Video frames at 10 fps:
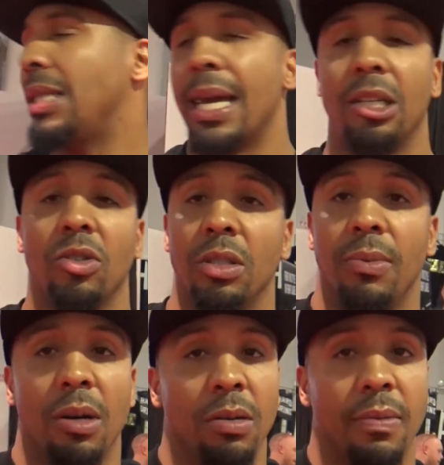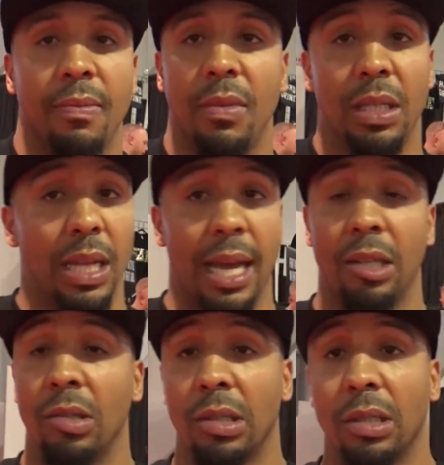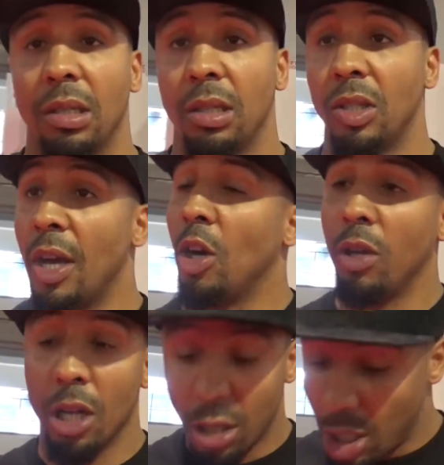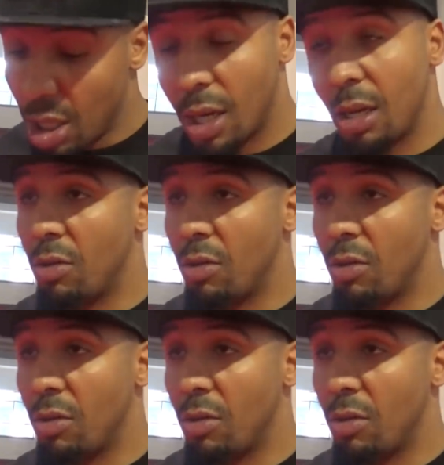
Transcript: It's dangerous, bro. It's dangerous. So he'll look good.